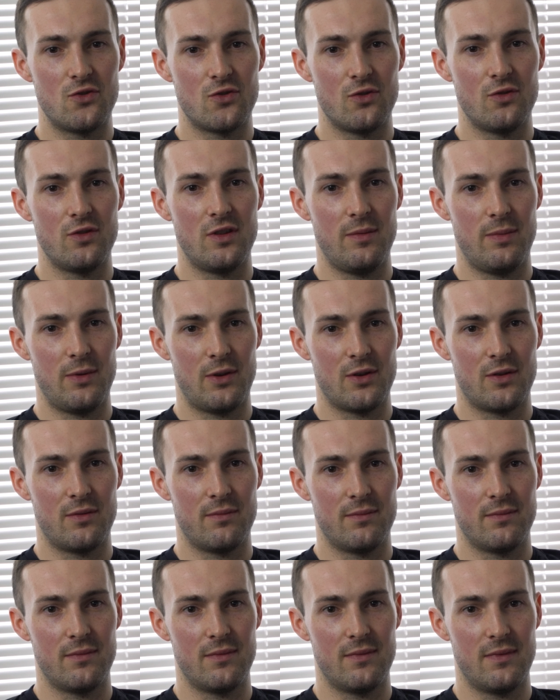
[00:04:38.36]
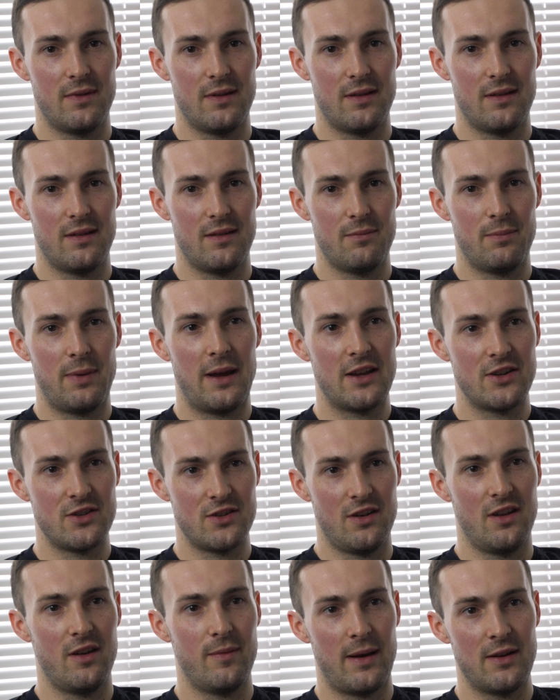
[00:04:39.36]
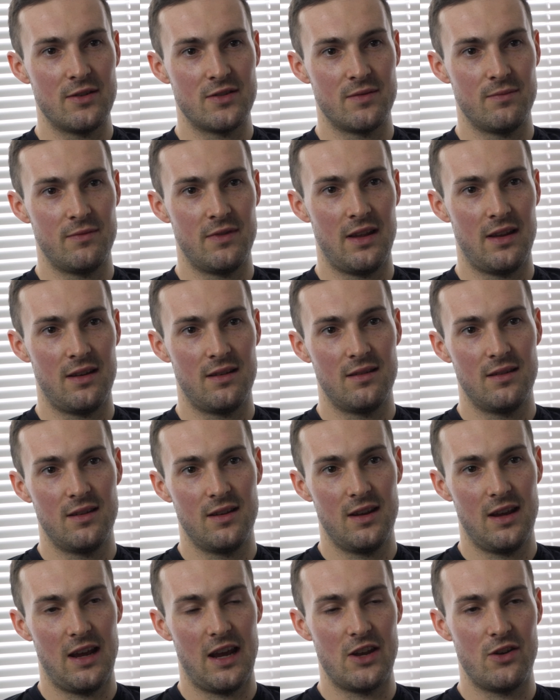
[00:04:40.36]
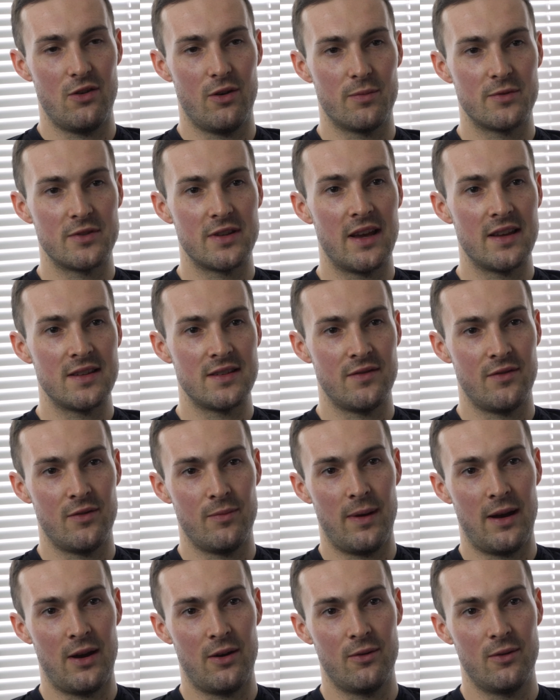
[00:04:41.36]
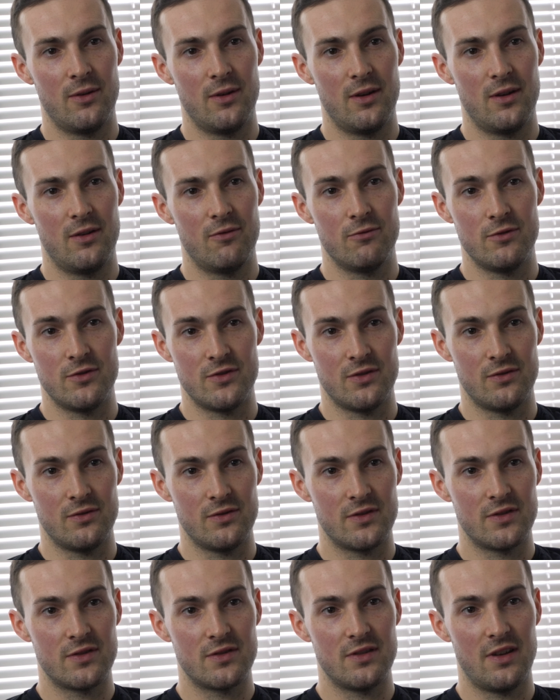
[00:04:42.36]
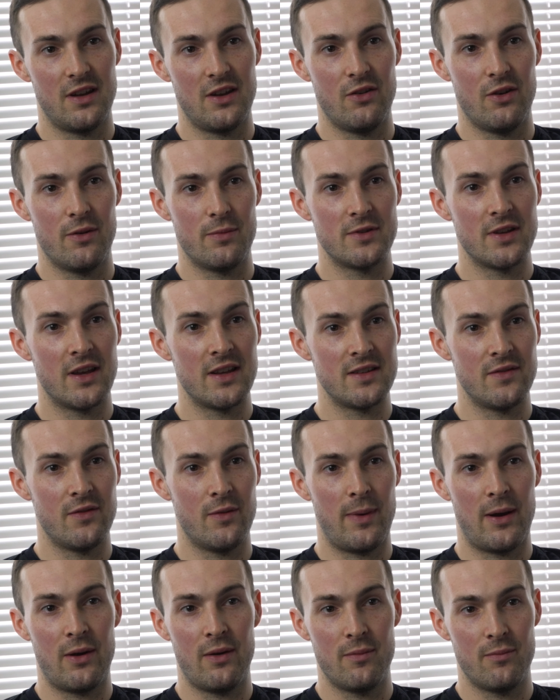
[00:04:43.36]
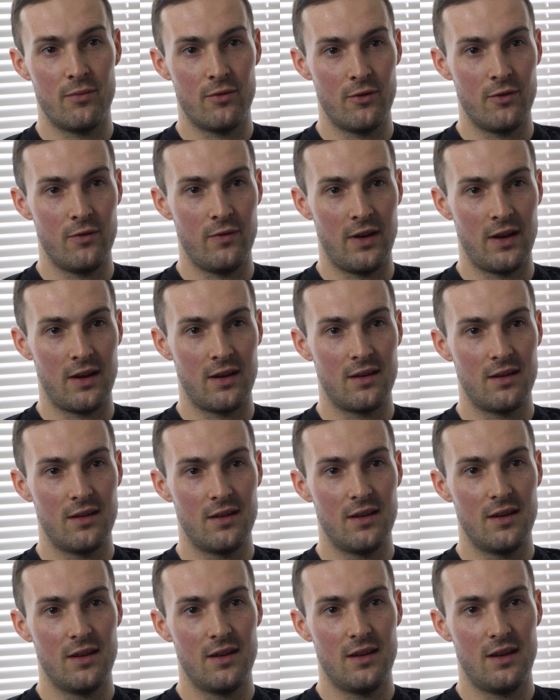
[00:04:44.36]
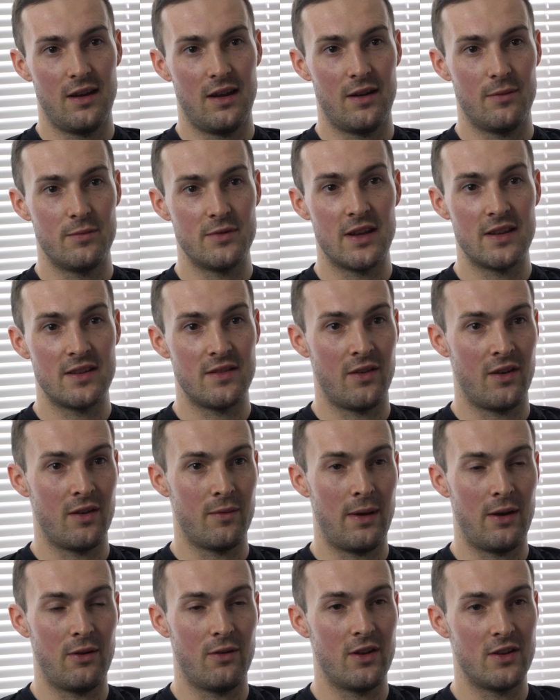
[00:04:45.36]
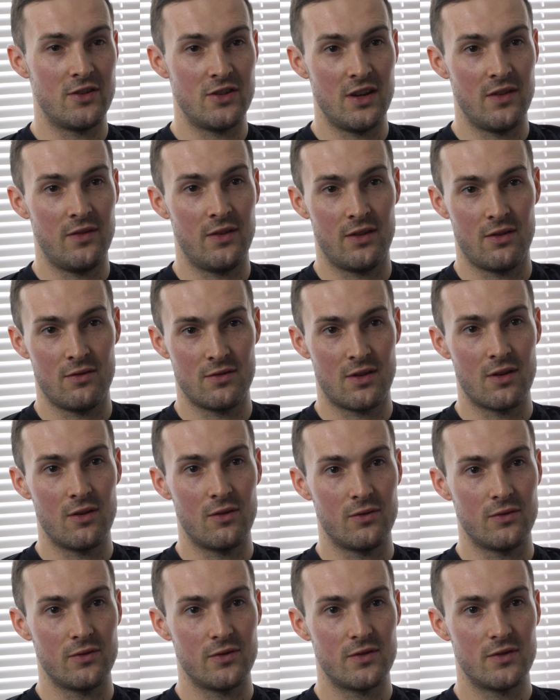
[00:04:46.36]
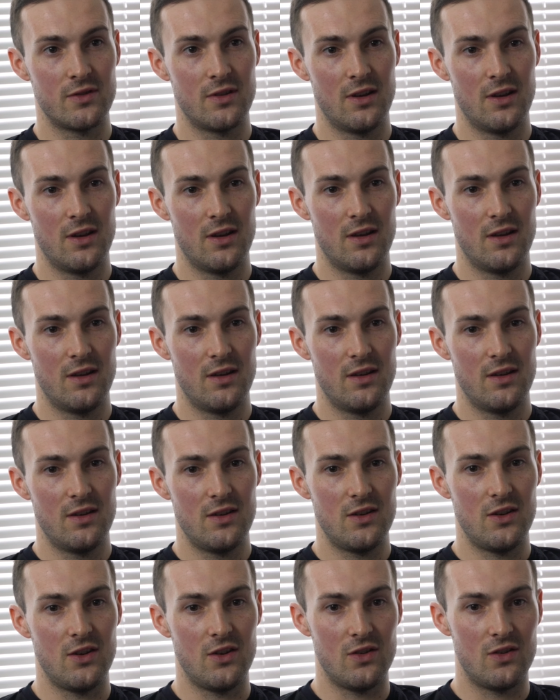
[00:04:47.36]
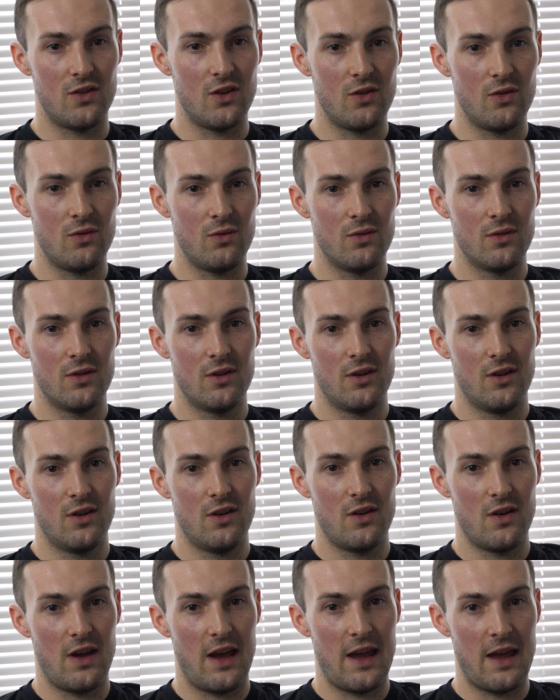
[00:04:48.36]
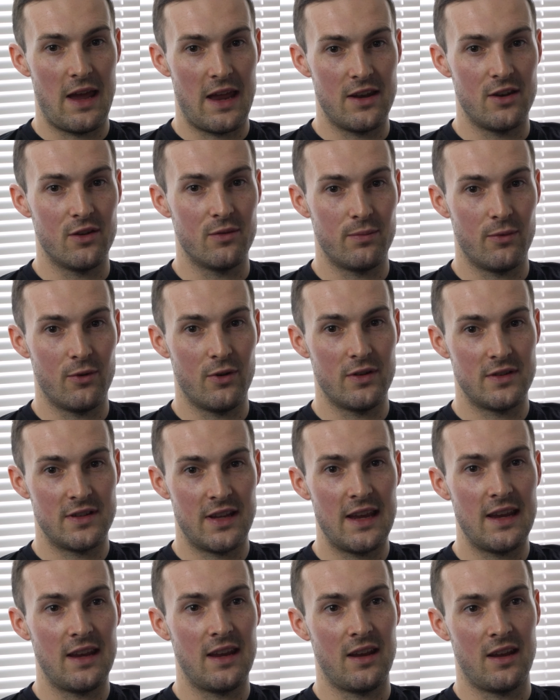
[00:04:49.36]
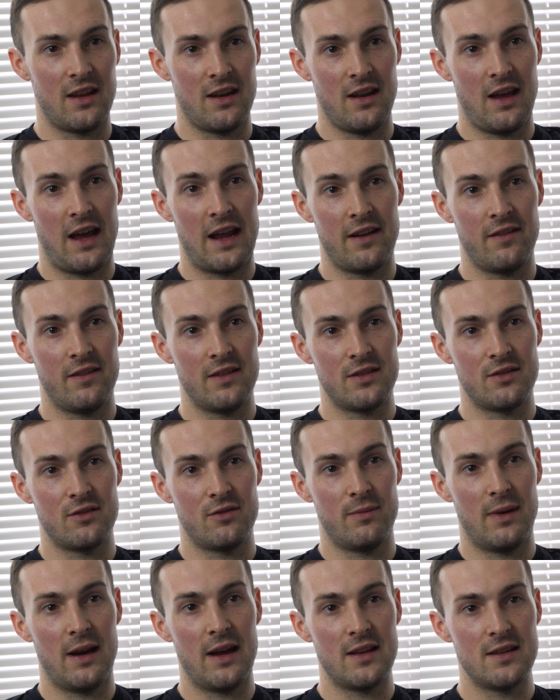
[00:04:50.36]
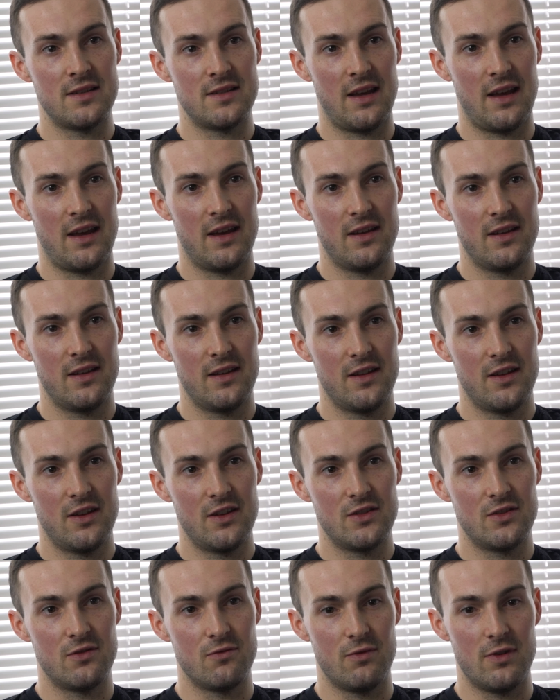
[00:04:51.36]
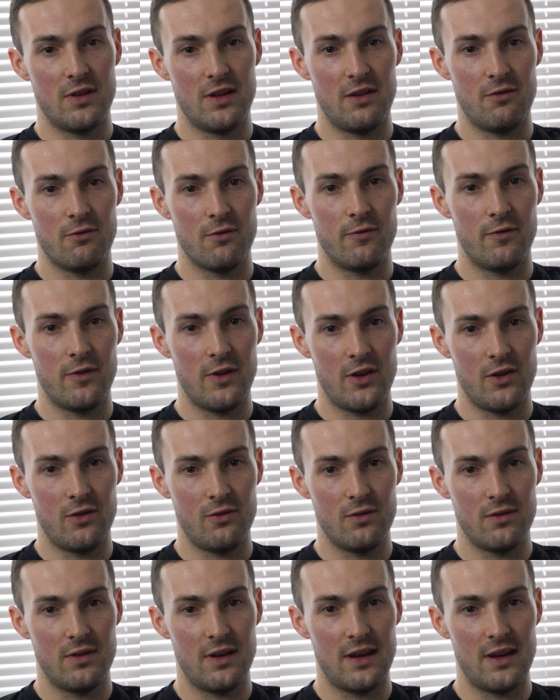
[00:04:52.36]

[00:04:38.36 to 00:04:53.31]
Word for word: truly become passionate about something and you're obsessive about results and you're obsessive about improving and obsessing about achieving those goals, you do end up taking an analytical mindset to really review